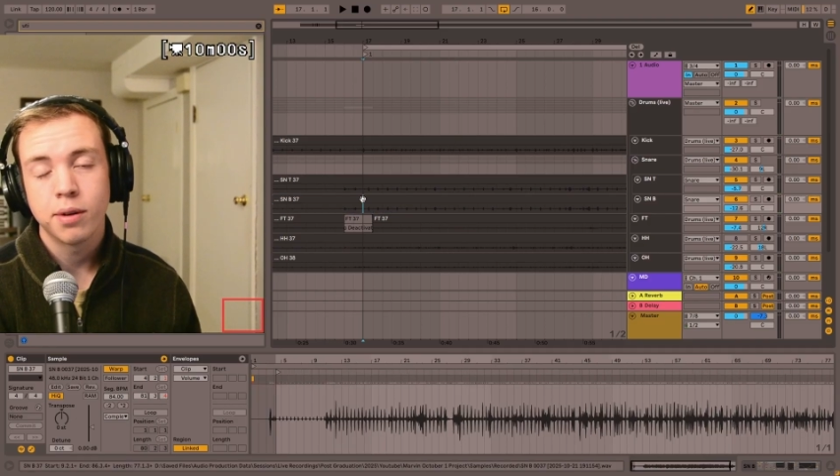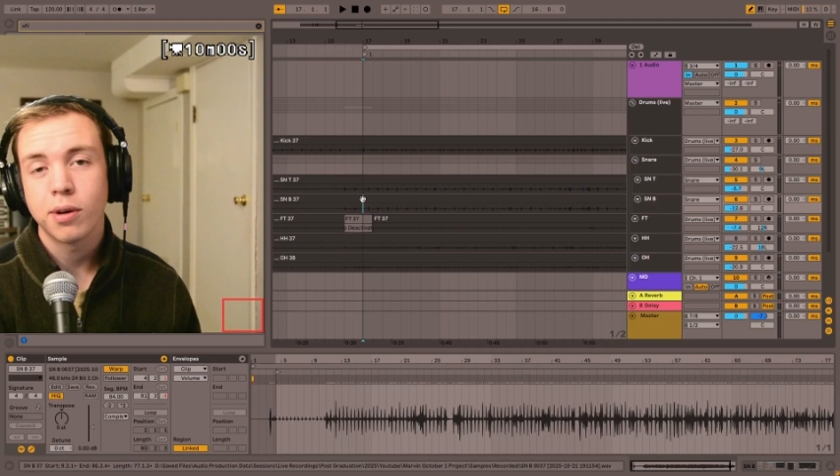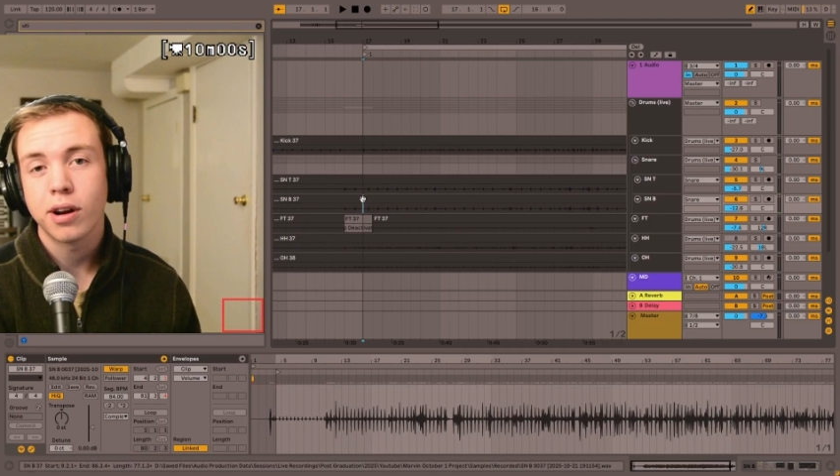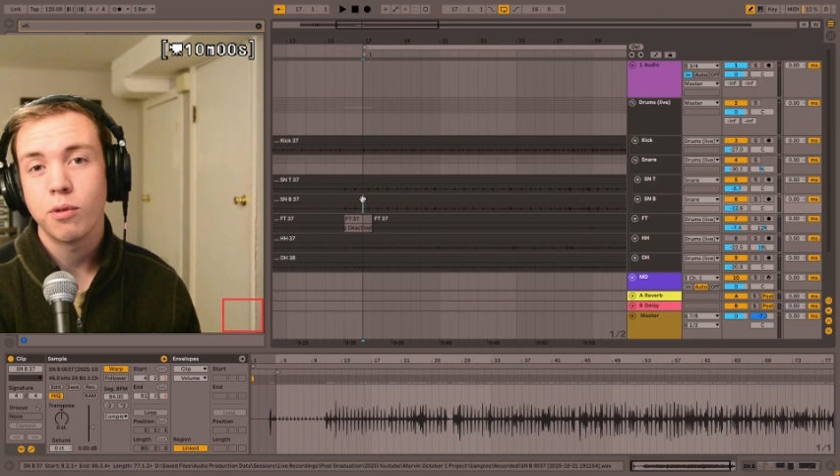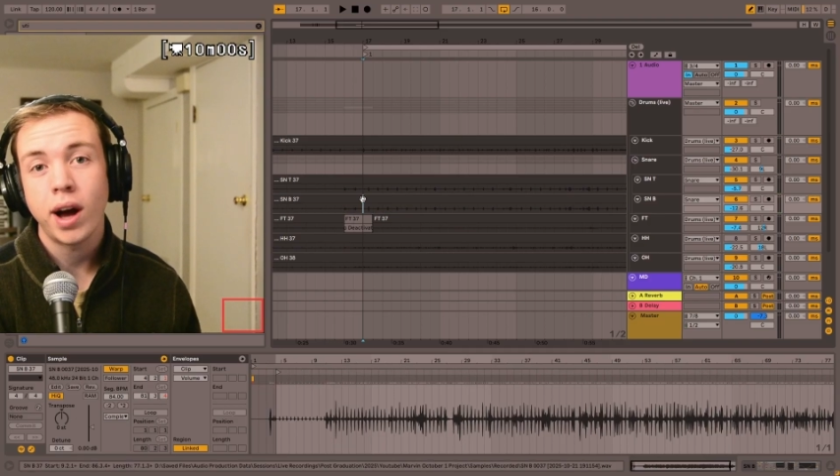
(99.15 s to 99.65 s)

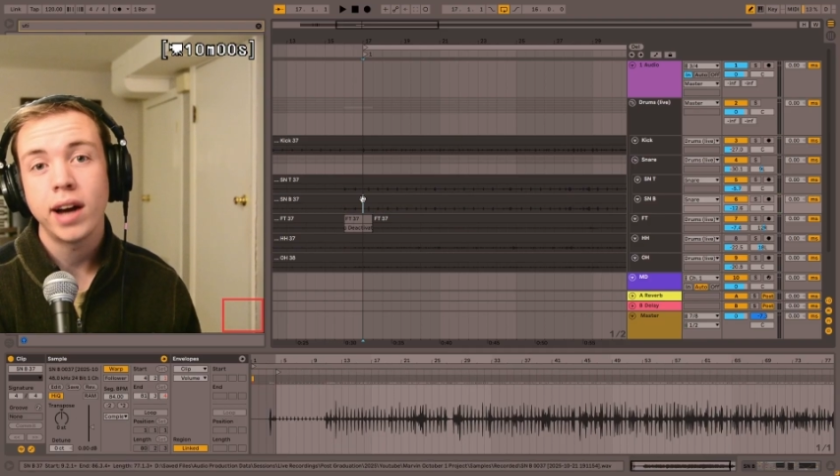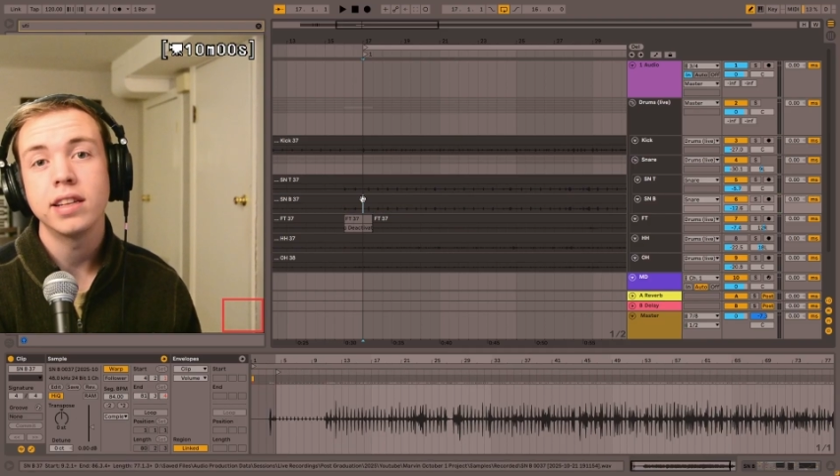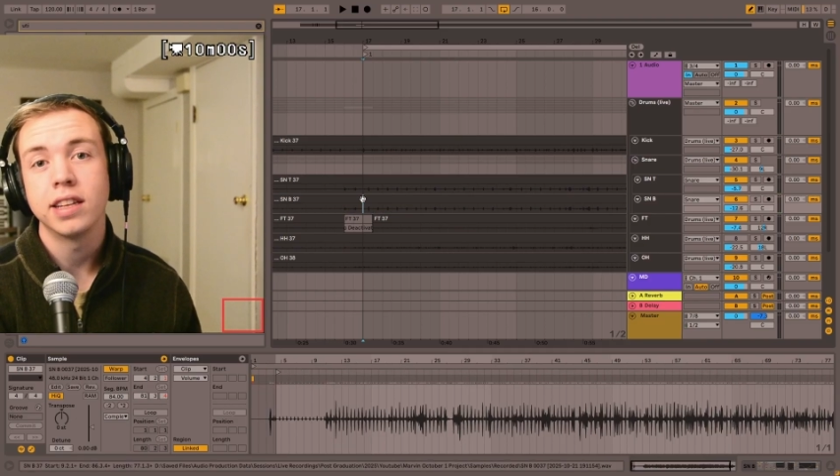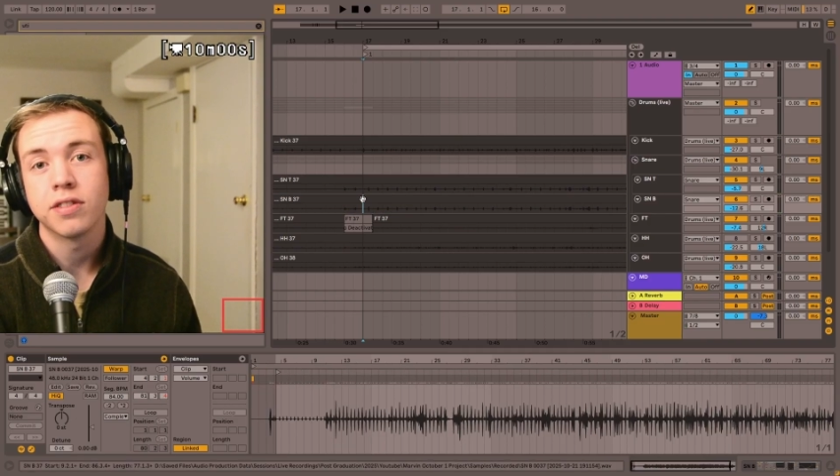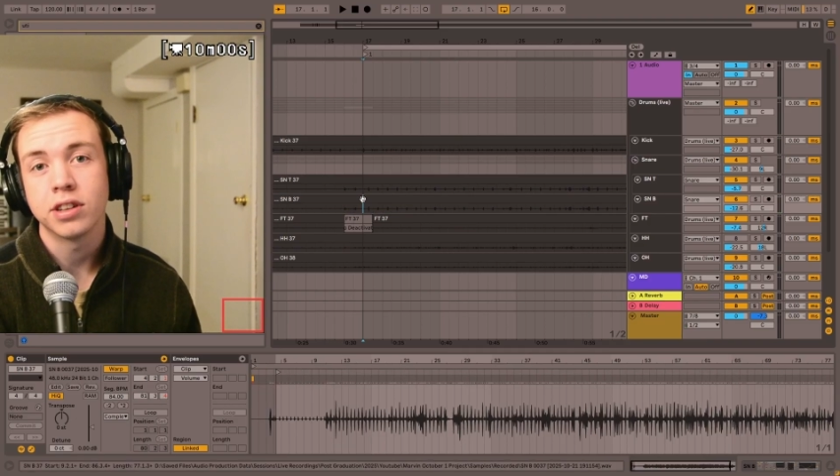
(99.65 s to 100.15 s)
We're at a wildly
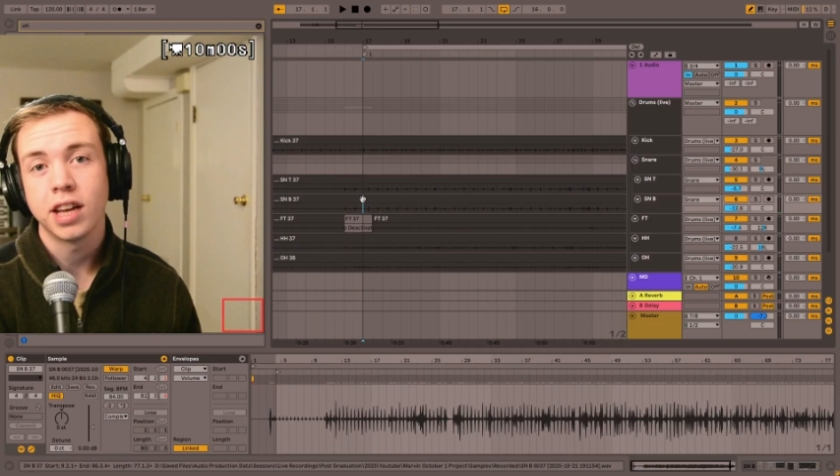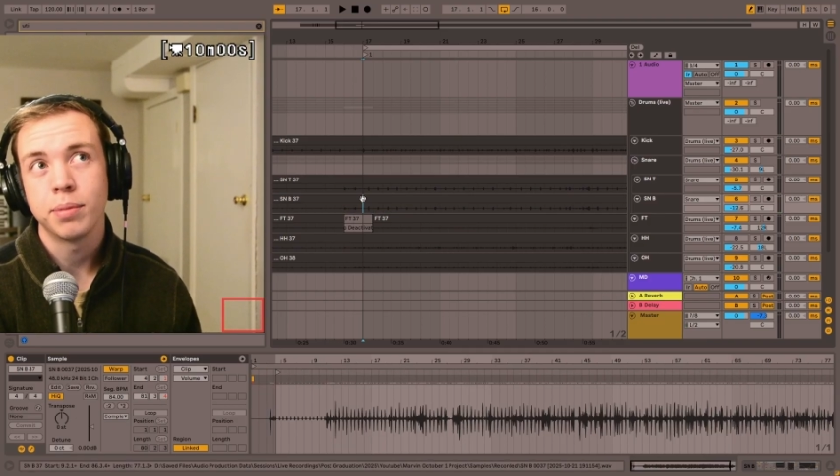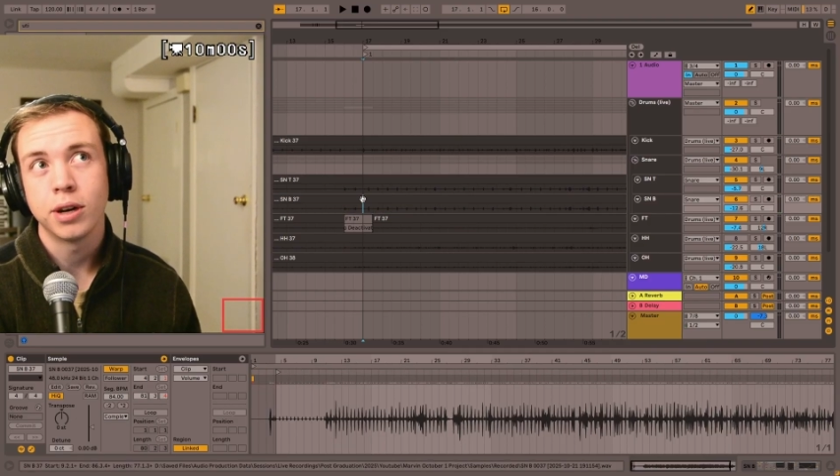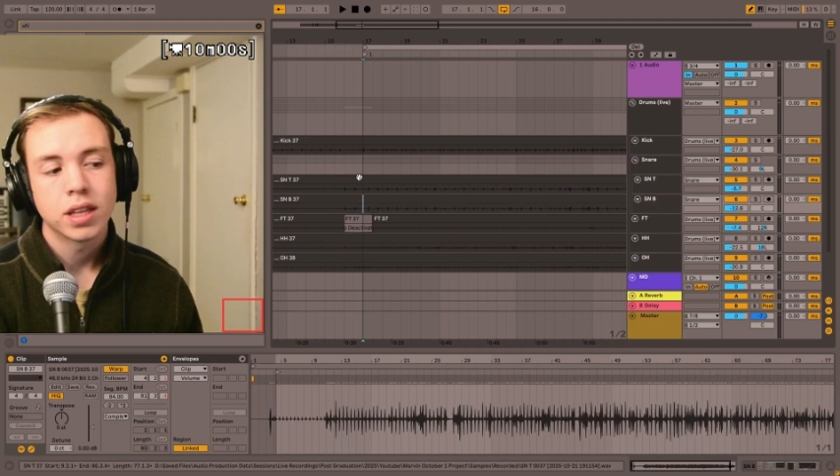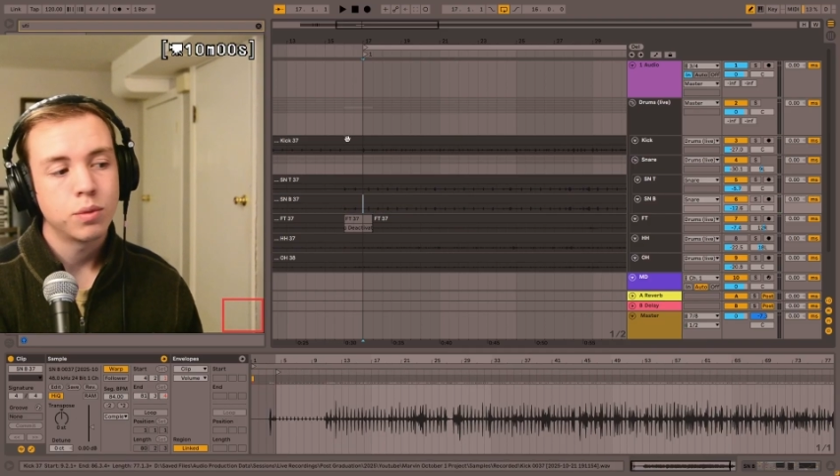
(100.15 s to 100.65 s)
different tempo,